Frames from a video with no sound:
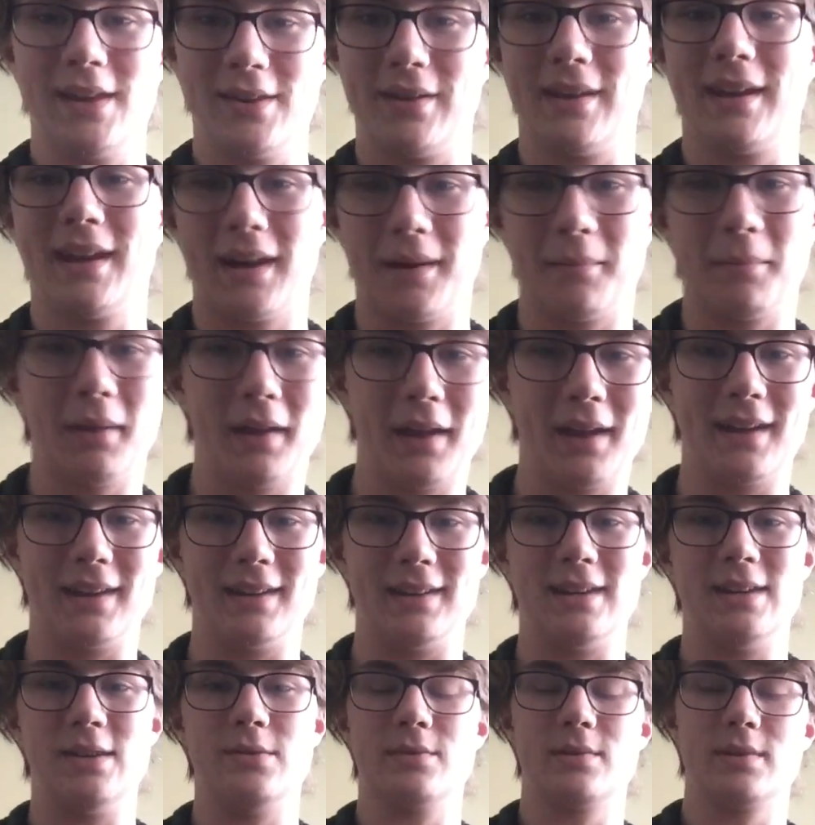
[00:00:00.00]
You can kind of play it
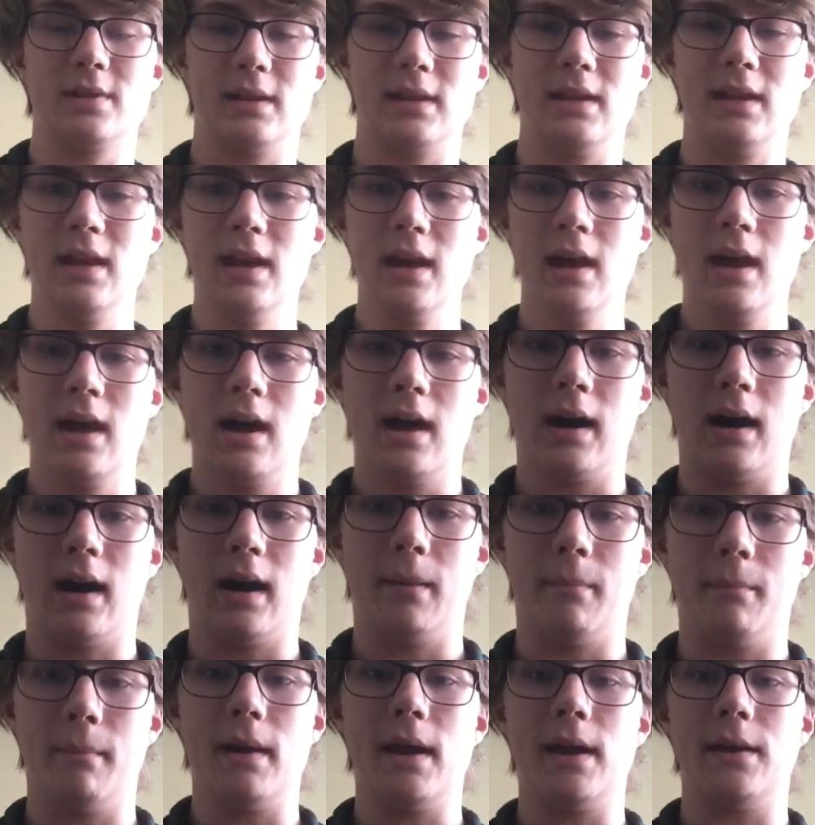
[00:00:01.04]
continuously,
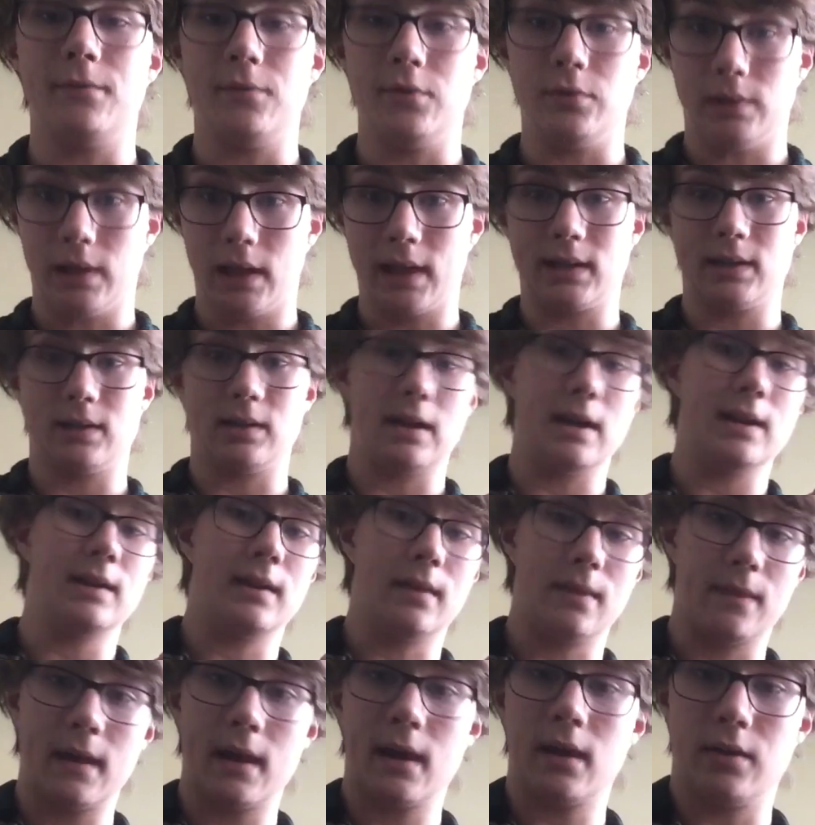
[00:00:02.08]
and if you'd like to end
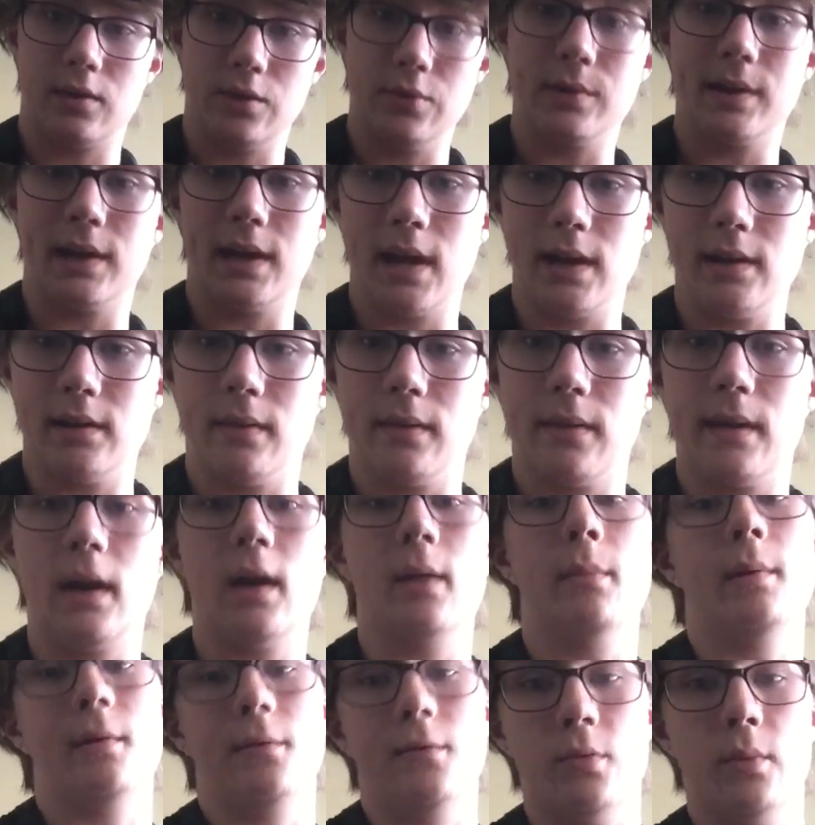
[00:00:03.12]
it there, you can end it
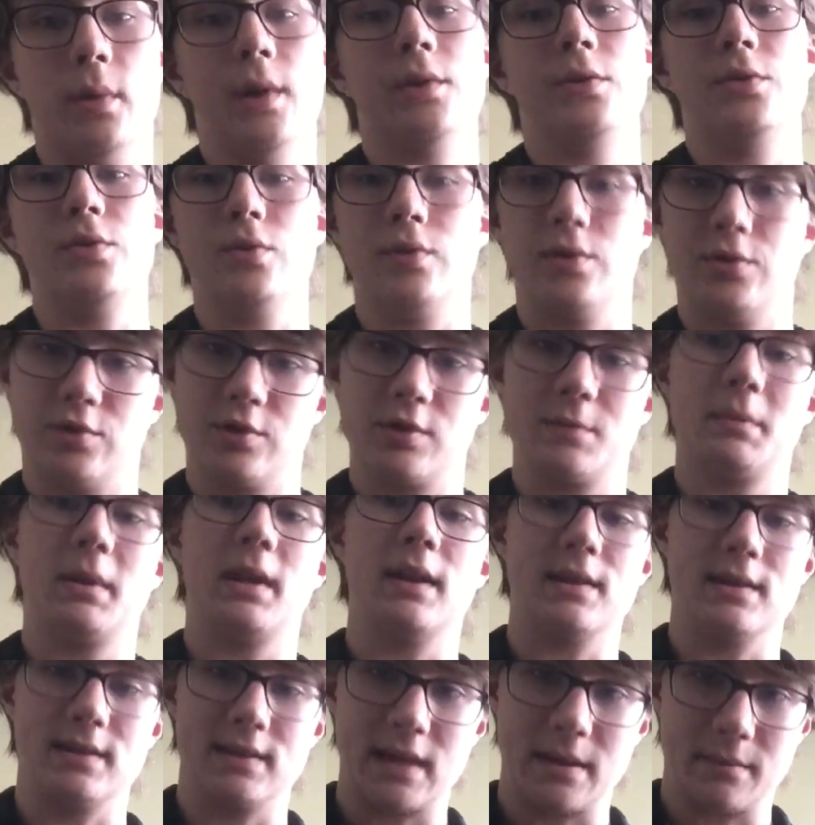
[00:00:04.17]
there, but if you want to, you can just
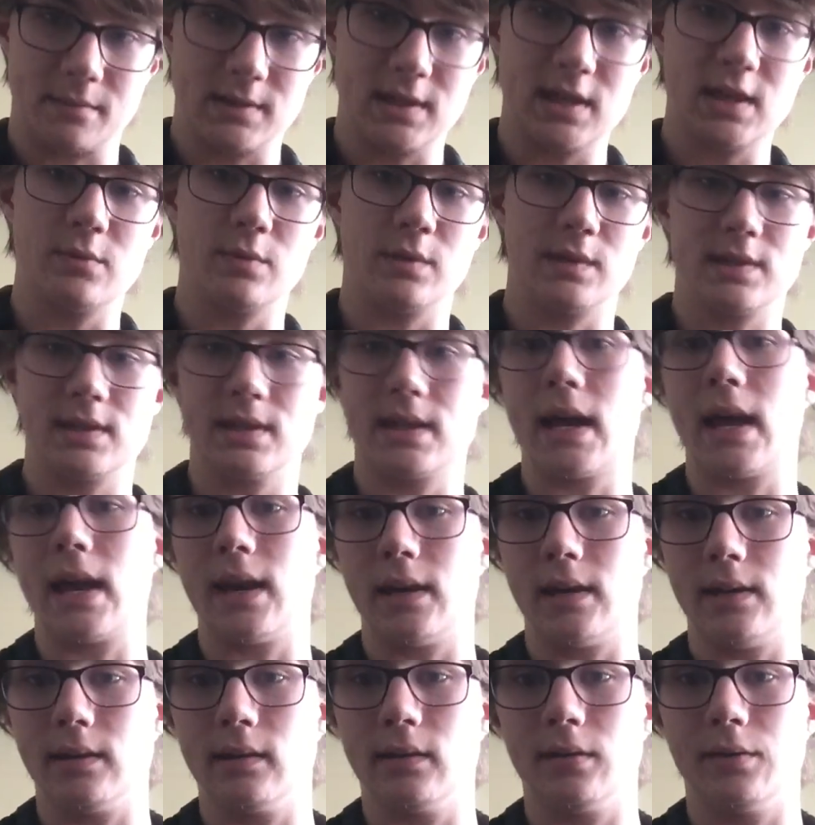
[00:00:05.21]
play the same sequence again
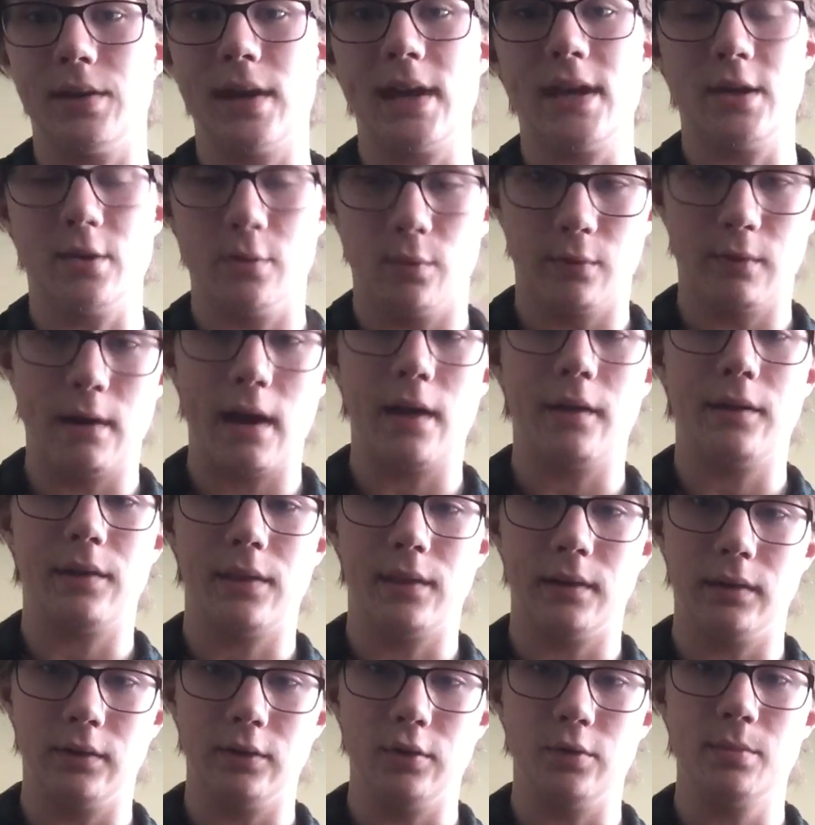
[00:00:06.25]
and it'll take you around in
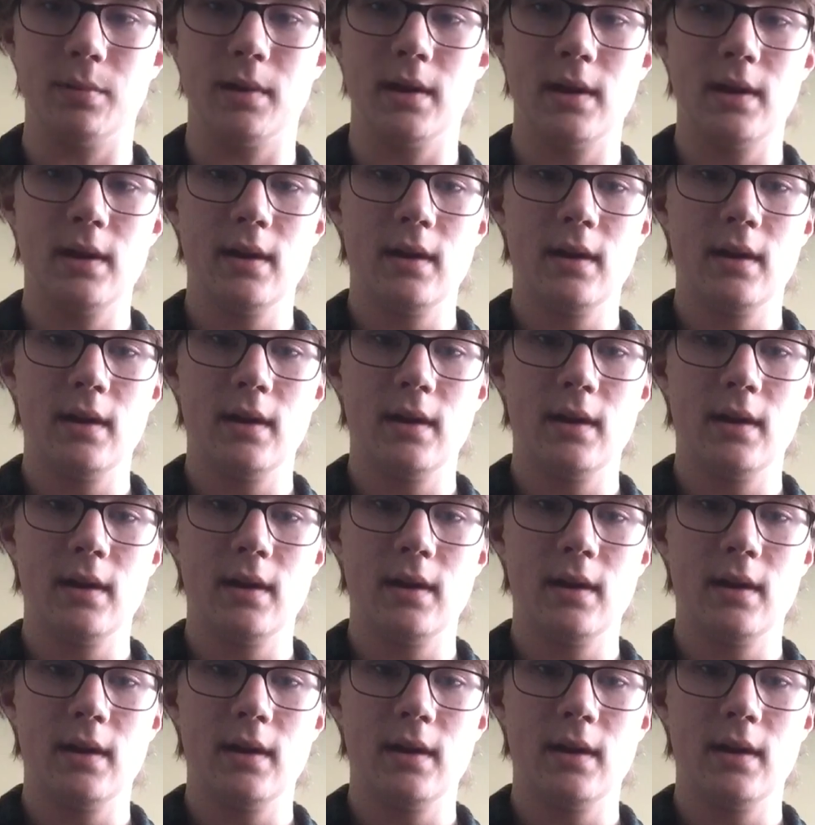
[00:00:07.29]
the loop.